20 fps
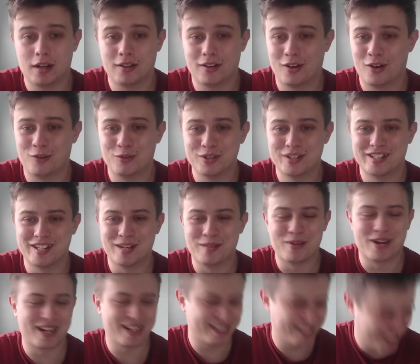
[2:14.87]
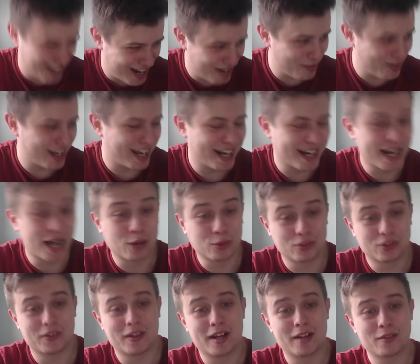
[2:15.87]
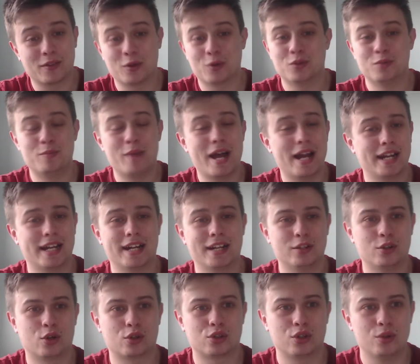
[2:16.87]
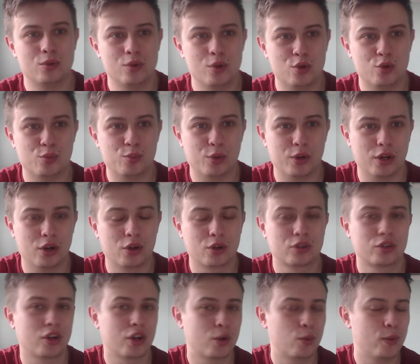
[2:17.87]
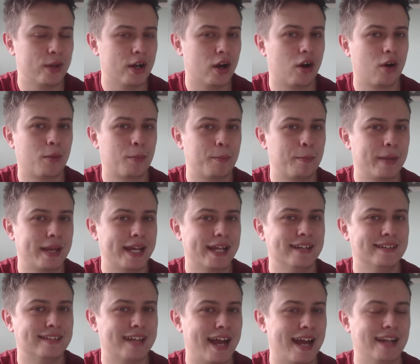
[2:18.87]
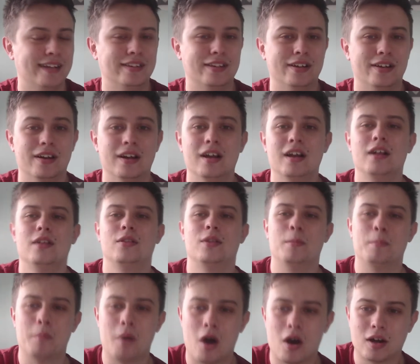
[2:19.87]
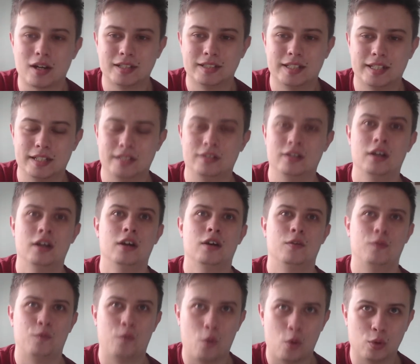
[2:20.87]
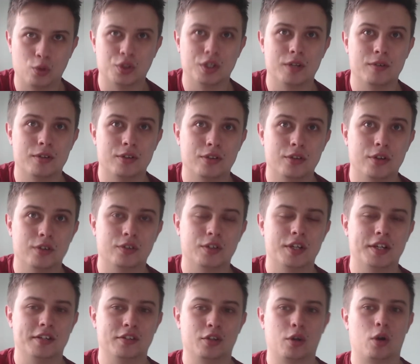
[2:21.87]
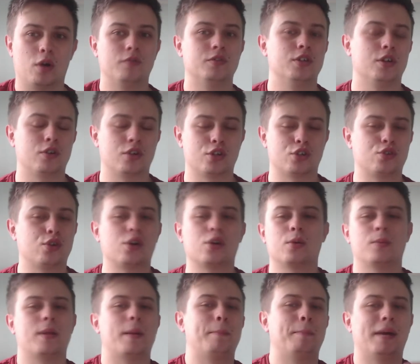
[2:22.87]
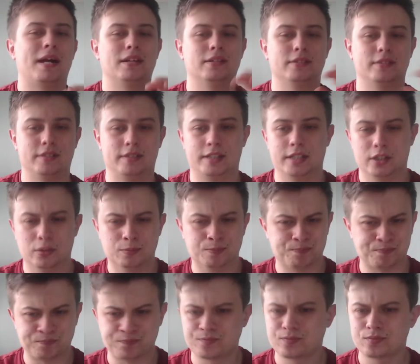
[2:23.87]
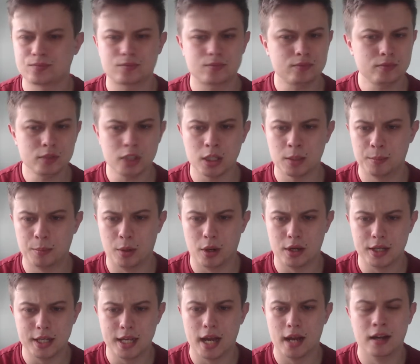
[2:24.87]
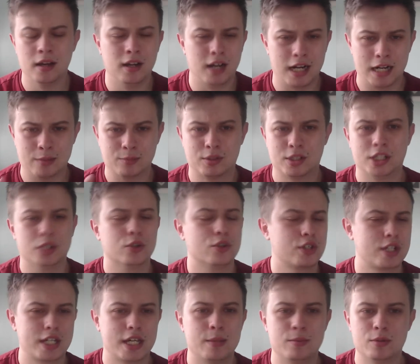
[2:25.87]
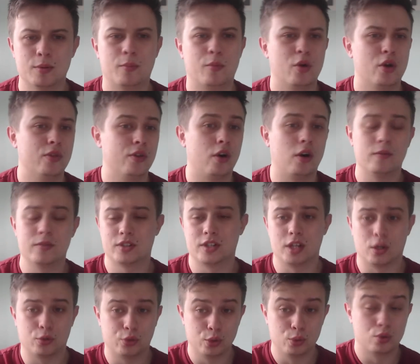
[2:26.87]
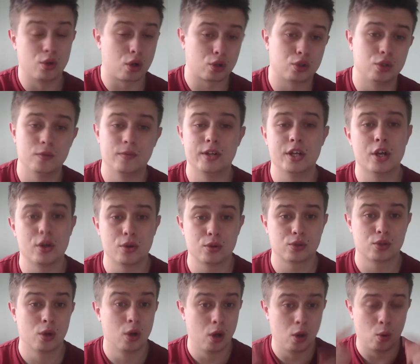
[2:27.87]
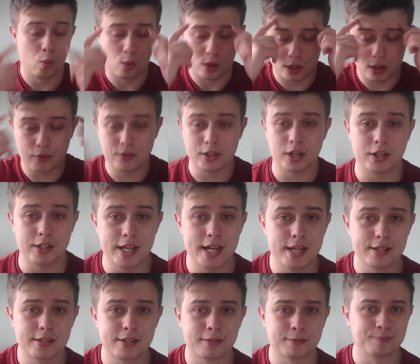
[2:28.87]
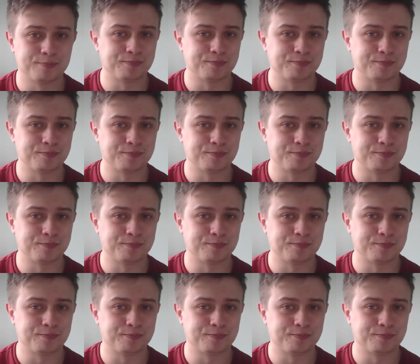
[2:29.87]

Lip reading: obviously when I announced that, there was barely any Doctor Who news, but it looks like we are beginning to enter the marketing for series 13, so obviously I've got to strike up that balance still. But yeah, I'm still keeping some word. Obviously, I'll do Doctor Who videos when I got the ideas.